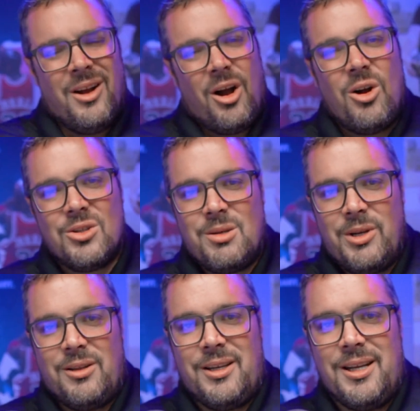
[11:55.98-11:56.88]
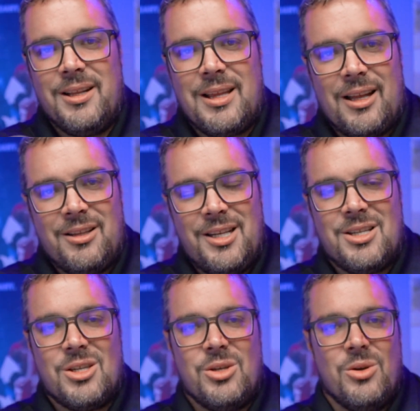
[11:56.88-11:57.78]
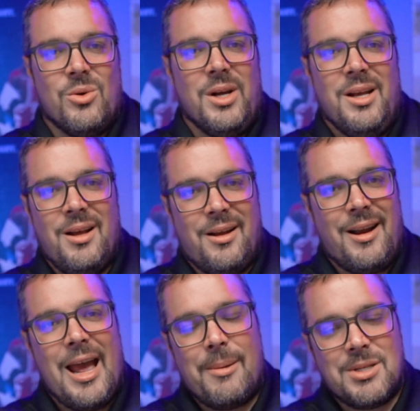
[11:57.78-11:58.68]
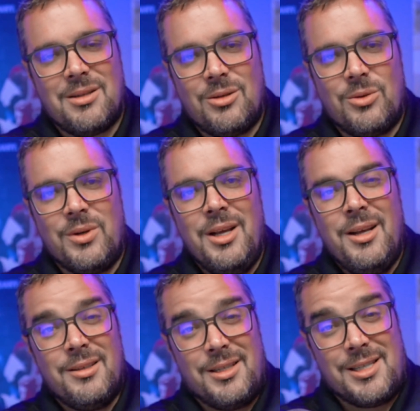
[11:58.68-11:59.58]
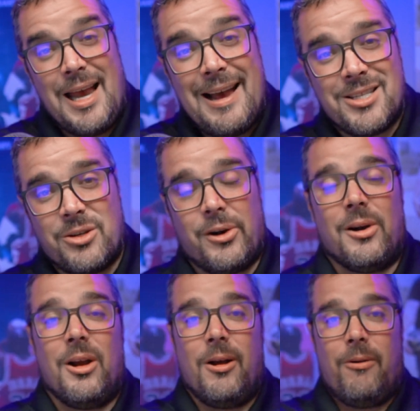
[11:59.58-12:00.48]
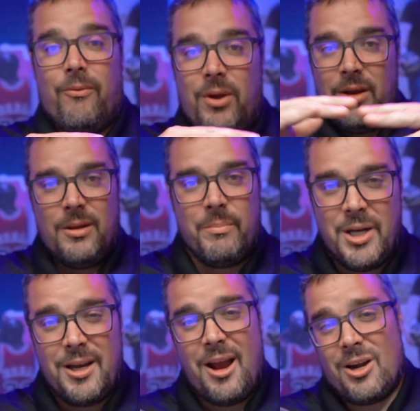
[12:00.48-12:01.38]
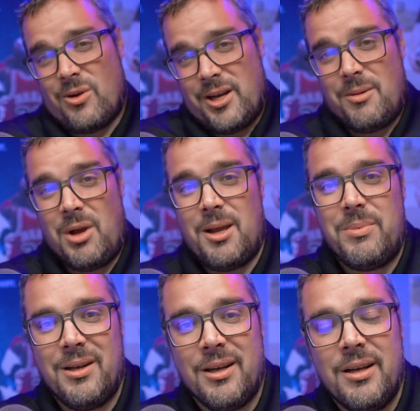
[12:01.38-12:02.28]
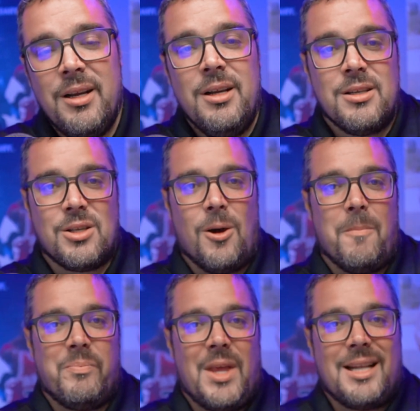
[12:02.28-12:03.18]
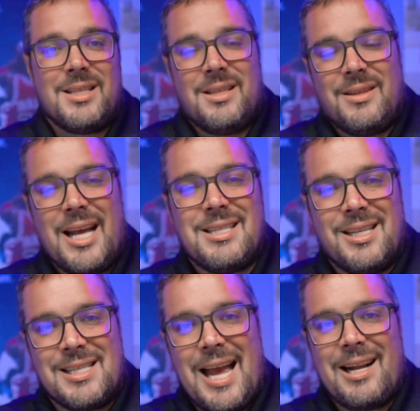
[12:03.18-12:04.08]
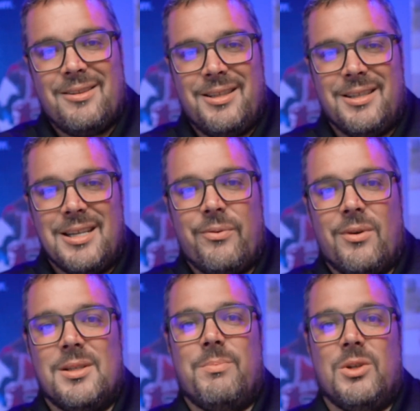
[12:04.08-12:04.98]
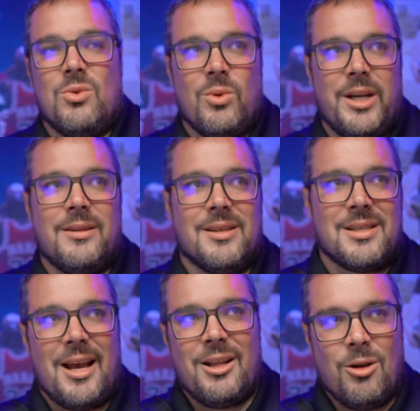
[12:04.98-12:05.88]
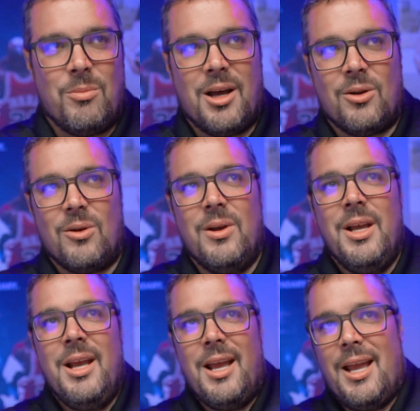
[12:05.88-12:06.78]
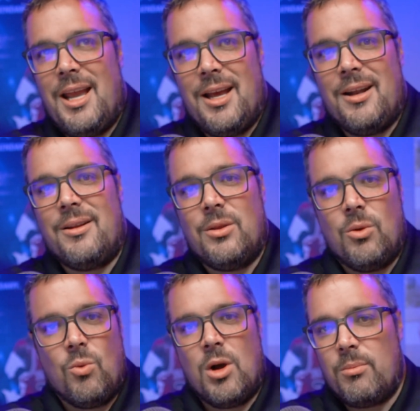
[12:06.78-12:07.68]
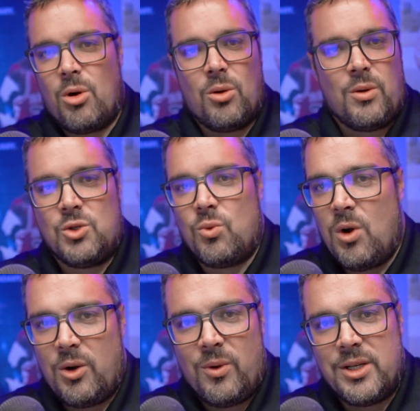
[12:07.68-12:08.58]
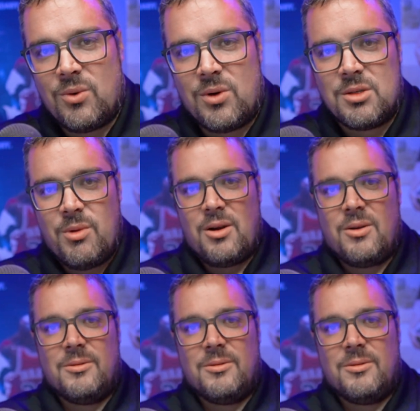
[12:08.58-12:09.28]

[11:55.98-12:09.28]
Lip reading: ultimately that leads to an absolute disaster of mediocrity, in my opinion. So that's exactly the difference between the silo model and the one brokerage, one resource model.